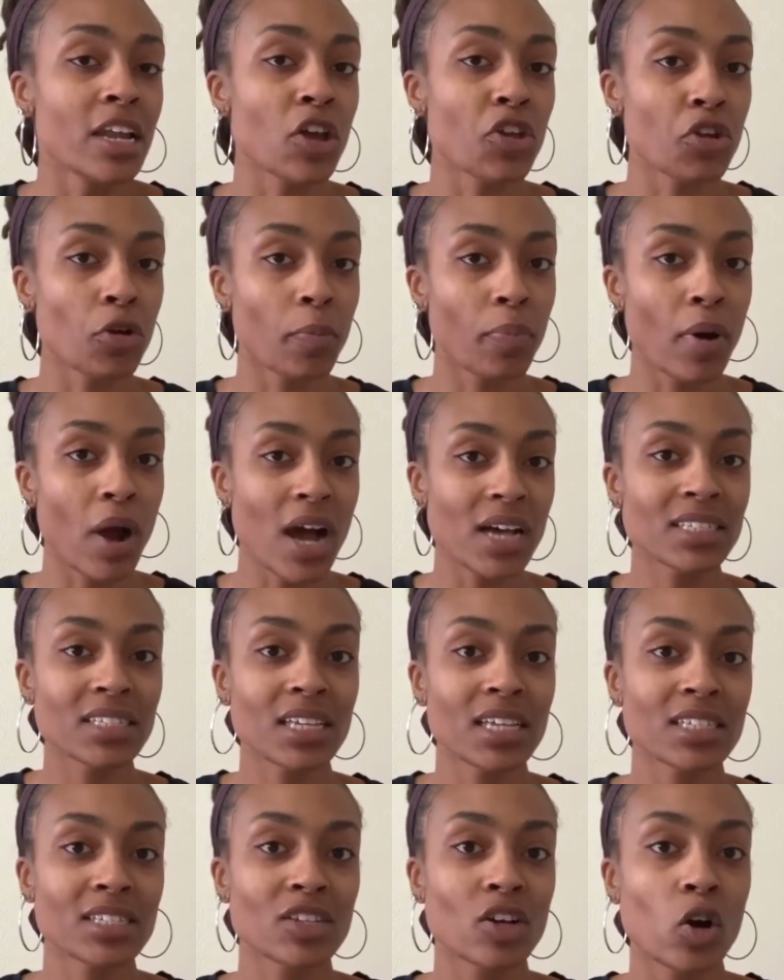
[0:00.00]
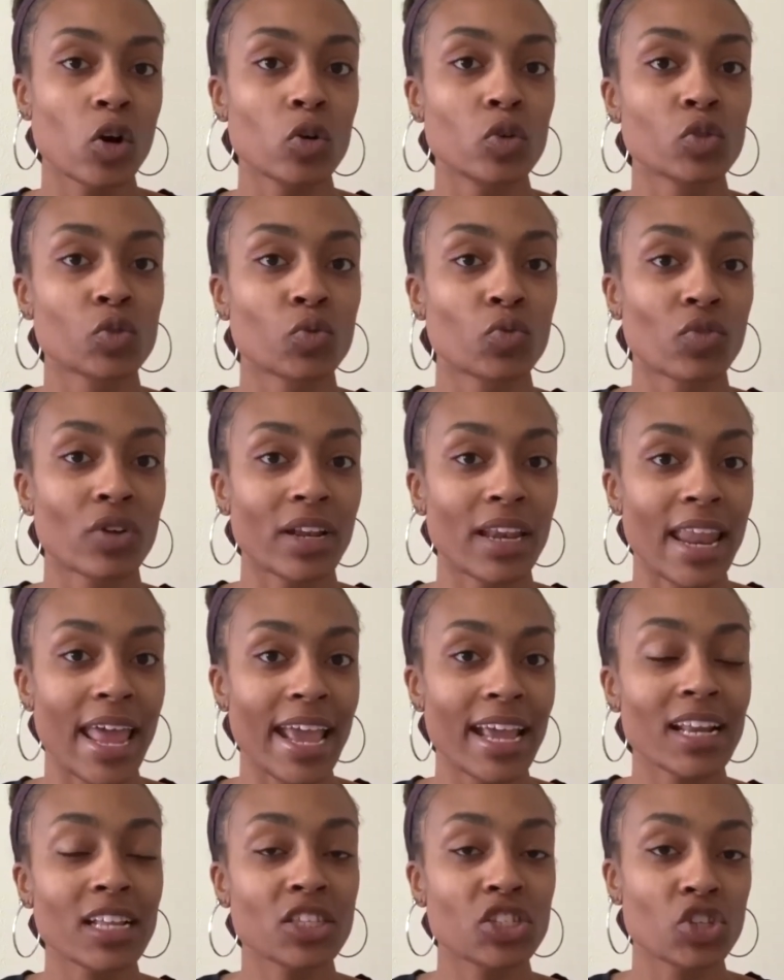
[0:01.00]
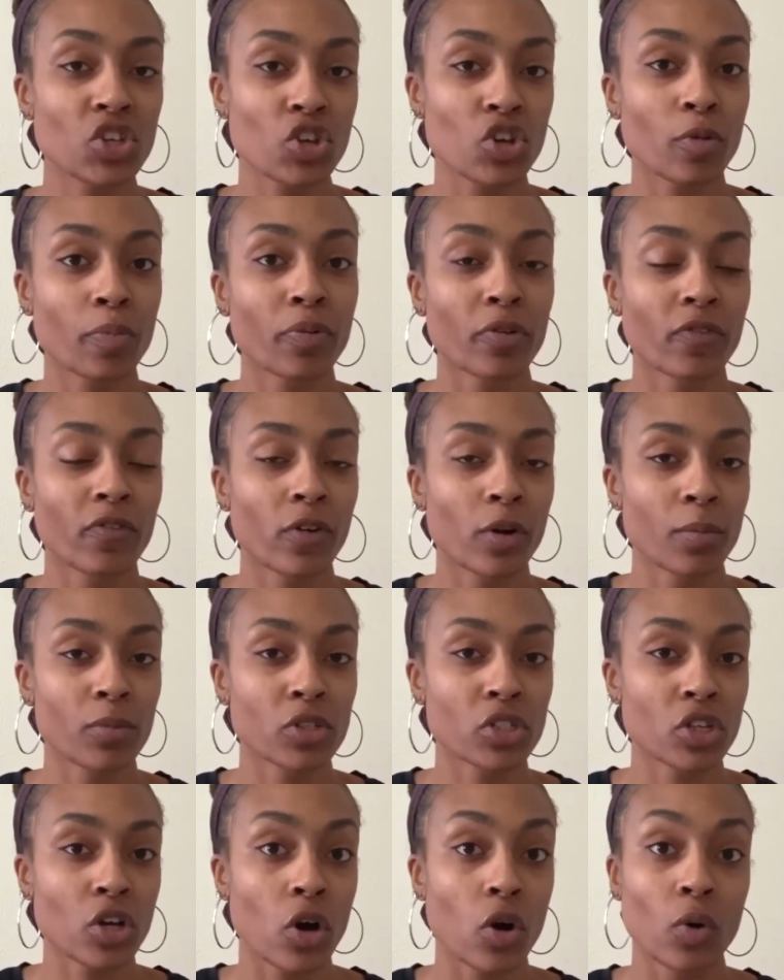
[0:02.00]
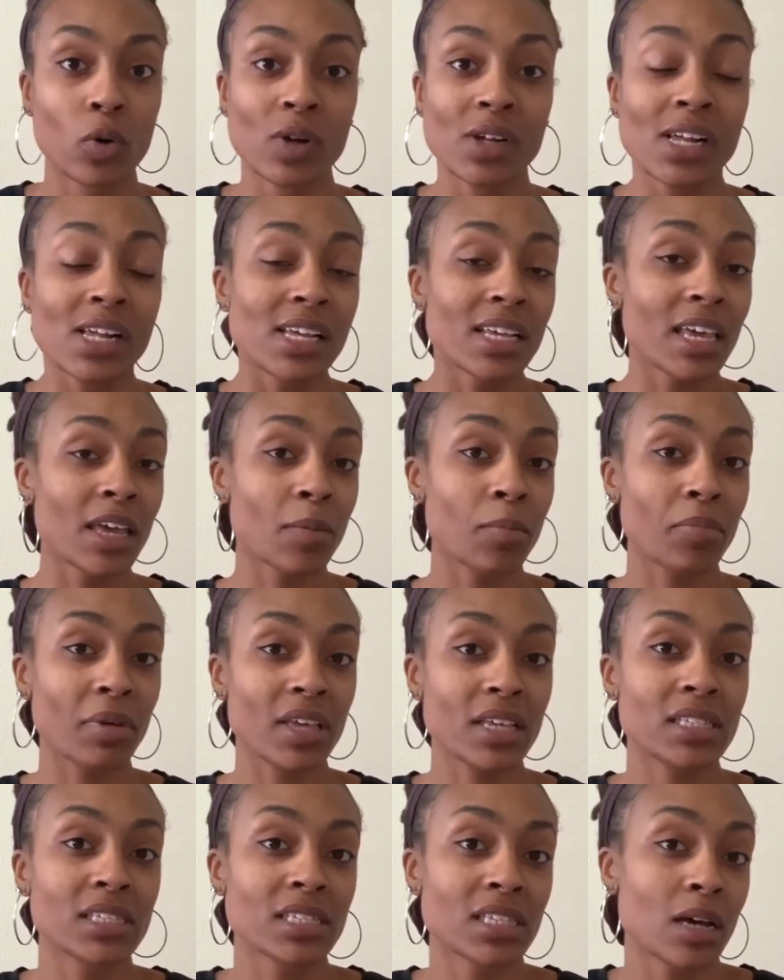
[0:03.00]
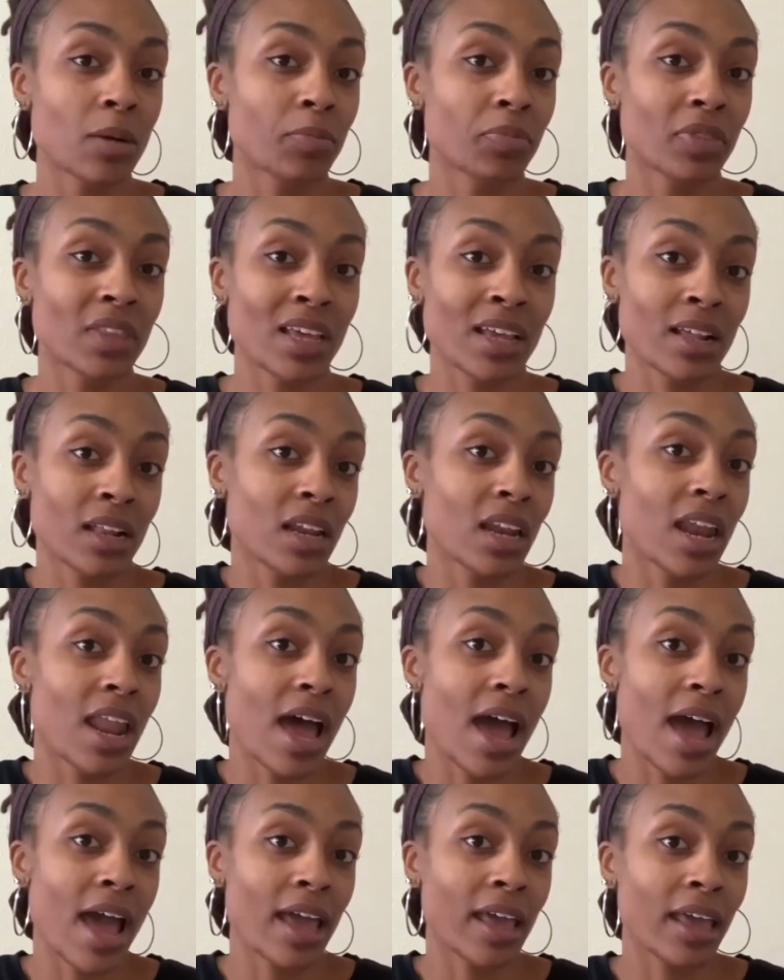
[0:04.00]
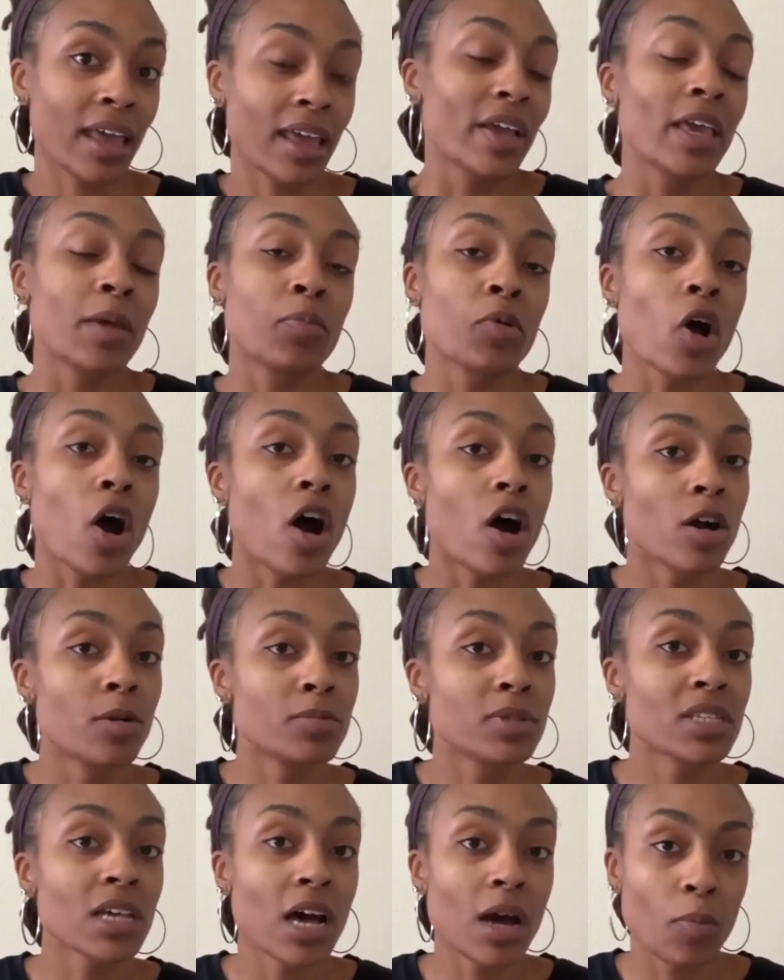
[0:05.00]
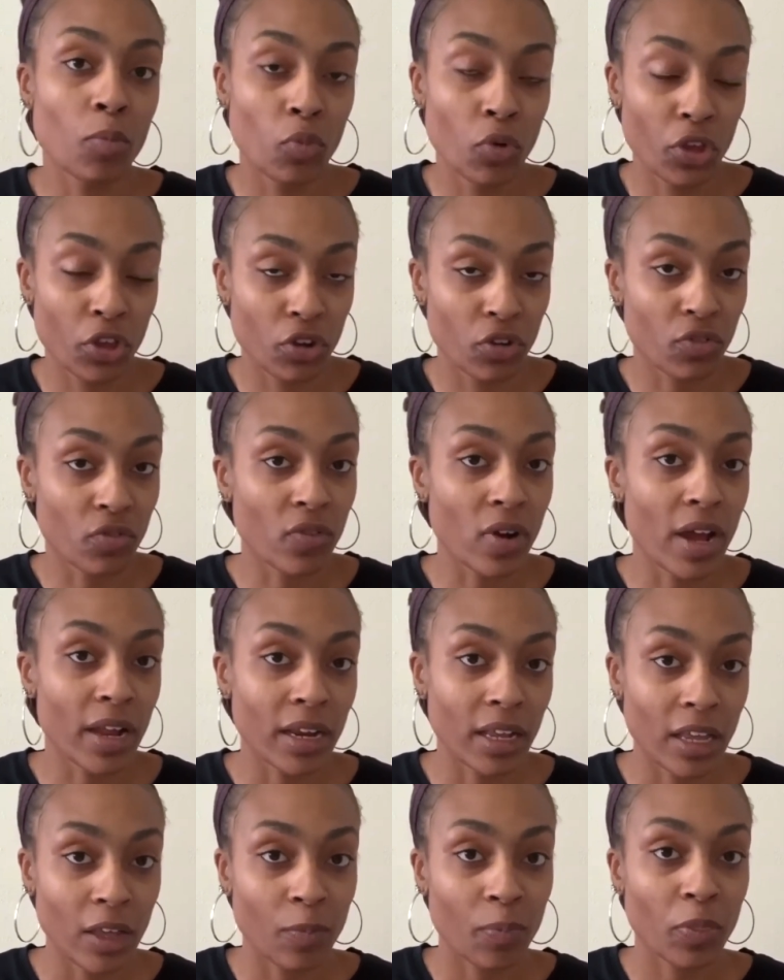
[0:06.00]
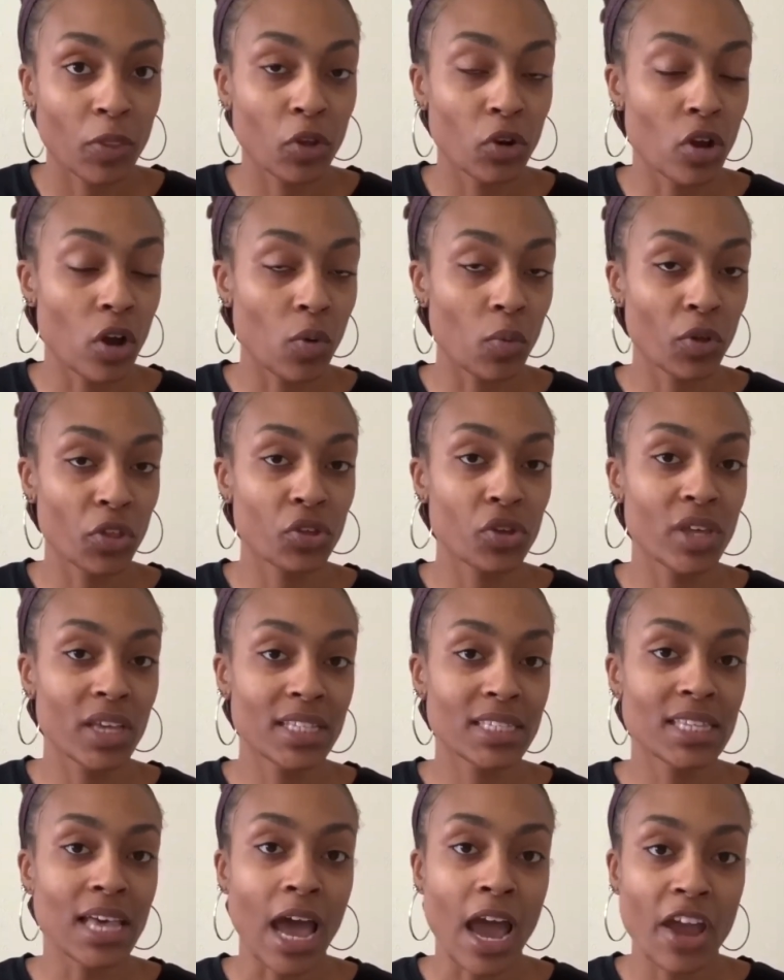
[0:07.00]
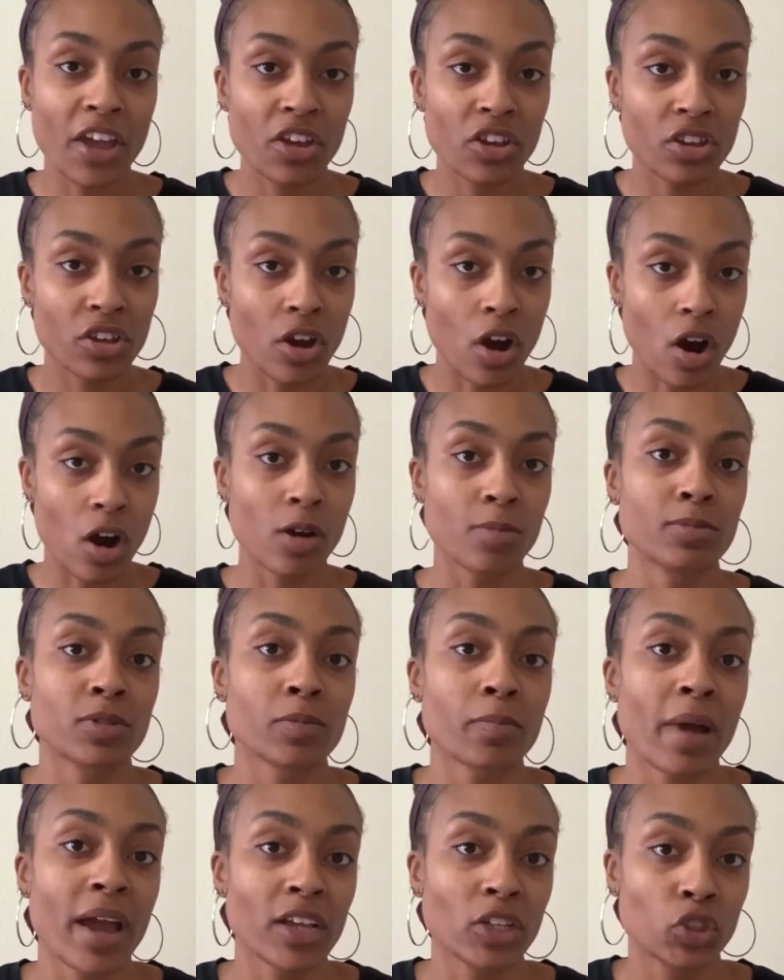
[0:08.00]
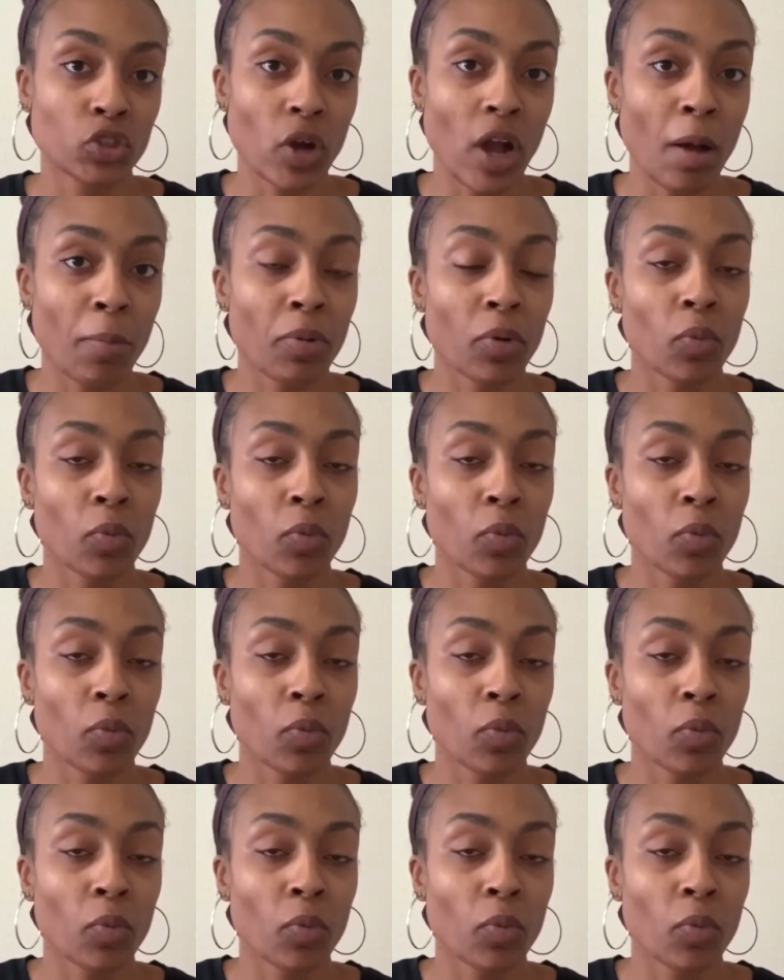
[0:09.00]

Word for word: your process goals related to your performance goal can be something like keep your arms up when you're running you know, when you get tired, your arms might drop.